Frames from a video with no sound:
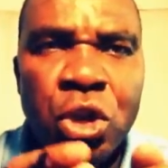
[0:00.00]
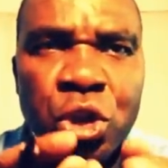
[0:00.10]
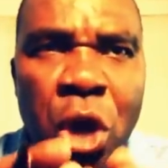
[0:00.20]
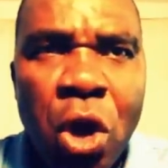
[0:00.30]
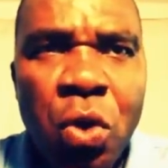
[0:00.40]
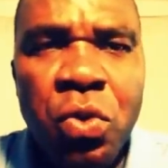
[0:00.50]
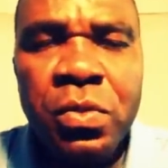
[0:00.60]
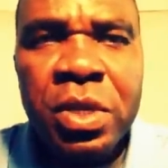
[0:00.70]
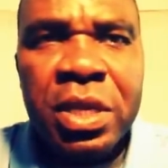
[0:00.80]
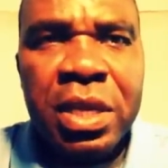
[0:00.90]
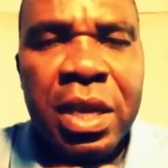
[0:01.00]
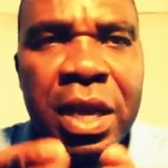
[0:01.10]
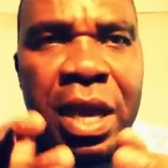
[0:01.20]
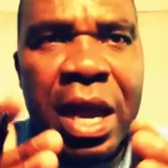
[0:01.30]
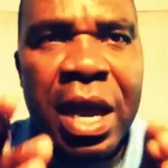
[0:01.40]
so
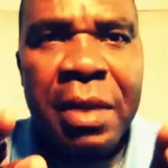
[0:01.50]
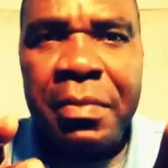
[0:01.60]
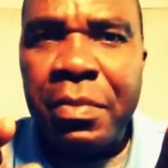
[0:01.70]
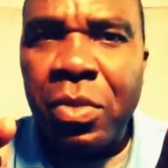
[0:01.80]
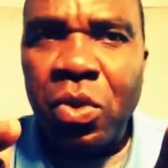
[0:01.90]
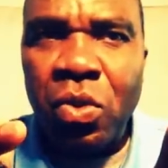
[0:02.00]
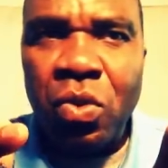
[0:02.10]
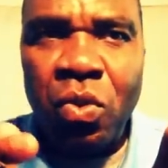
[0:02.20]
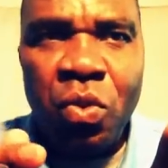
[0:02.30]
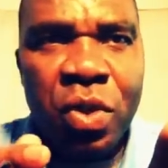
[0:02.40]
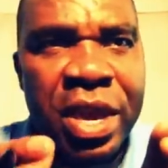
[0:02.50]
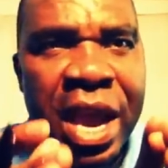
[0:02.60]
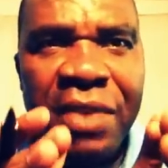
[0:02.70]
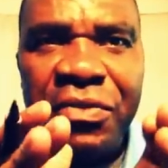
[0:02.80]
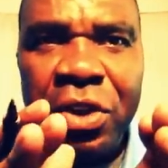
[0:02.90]
um, we
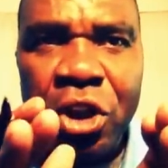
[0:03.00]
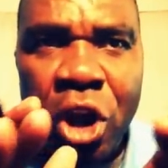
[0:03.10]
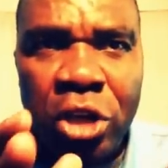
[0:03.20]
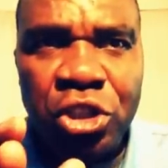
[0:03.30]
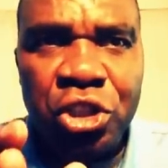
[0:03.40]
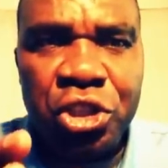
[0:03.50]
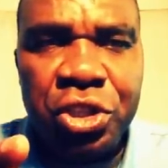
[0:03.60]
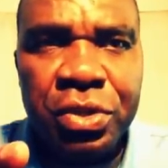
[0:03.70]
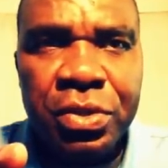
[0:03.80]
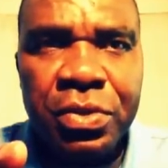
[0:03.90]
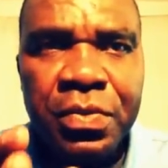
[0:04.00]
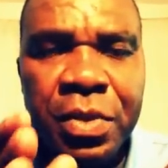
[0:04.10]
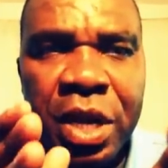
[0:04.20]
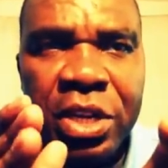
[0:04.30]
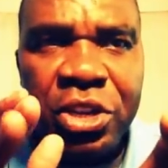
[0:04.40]
have launched
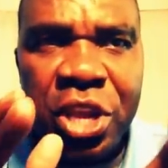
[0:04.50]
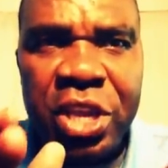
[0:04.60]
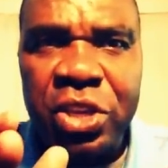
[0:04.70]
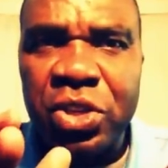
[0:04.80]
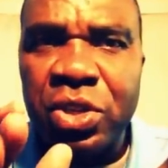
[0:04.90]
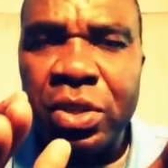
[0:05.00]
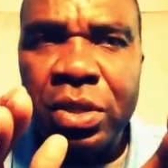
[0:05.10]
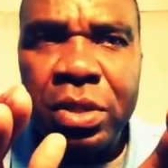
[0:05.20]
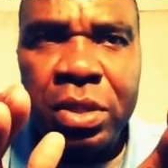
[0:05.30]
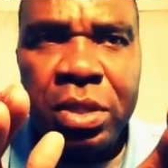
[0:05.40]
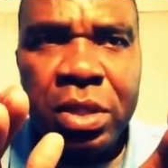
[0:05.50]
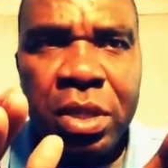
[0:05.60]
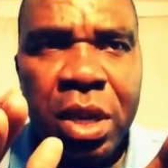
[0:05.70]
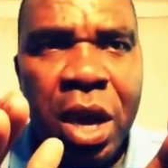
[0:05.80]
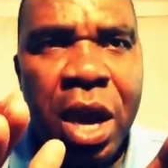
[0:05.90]
this
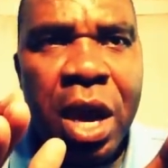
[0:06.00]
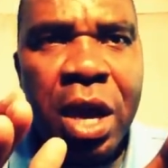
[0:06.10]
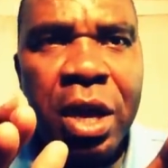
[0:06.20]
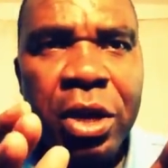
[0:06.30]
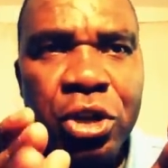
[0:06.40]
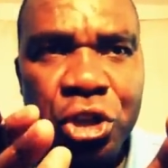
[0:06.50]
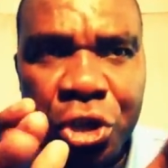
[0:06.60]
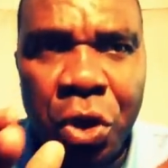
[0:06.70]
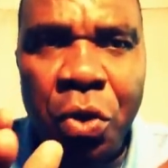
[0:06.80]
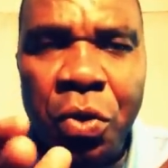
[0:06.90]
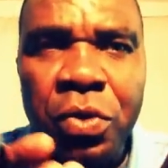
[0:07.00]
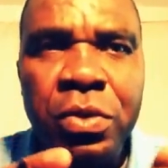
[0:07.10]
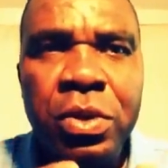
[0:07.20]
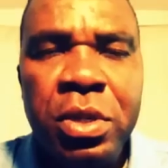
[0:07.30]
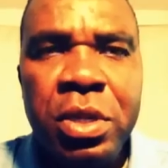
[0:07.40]
uh,
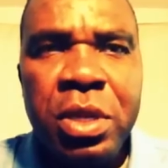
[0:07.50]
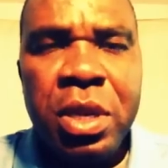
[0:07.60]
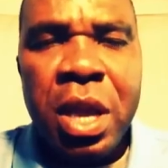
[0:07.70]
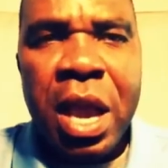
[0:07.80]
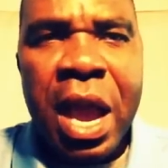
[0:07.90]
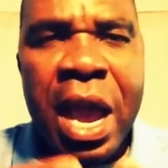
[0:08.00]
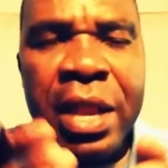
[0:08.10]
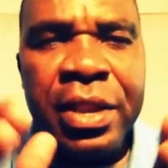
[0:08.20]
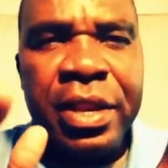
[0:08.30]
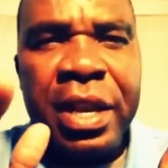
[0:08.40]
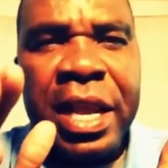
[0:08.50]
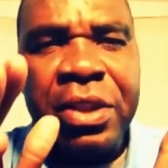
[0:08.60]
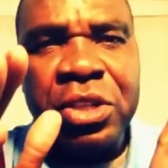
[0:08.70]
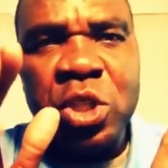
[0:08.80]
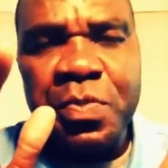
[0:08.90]
show, and
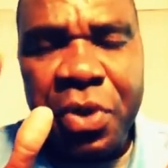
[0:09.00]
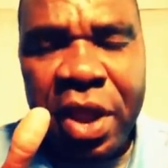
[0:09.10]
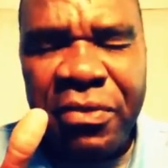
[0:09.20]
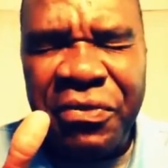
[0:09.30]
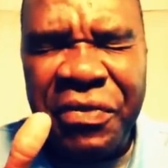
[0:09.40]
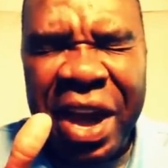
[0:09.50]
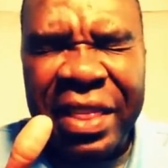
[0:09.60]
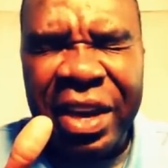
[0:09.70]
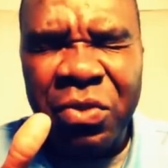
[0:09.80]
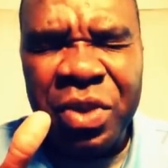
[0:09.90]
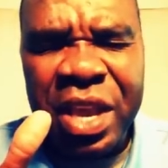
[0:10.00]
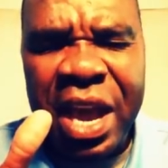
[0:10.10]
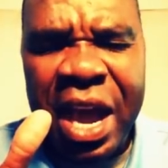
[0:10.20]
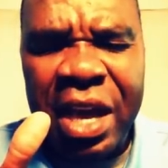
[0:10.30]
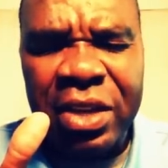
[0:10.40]
let us pray. Father, we
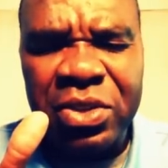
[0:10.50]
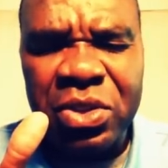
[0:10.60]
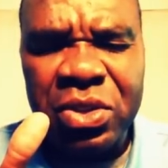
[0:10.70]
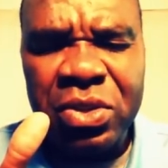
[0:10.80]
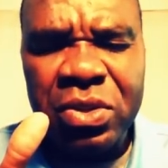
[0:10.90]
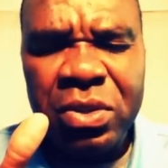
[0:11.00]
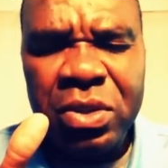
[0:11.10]
ask.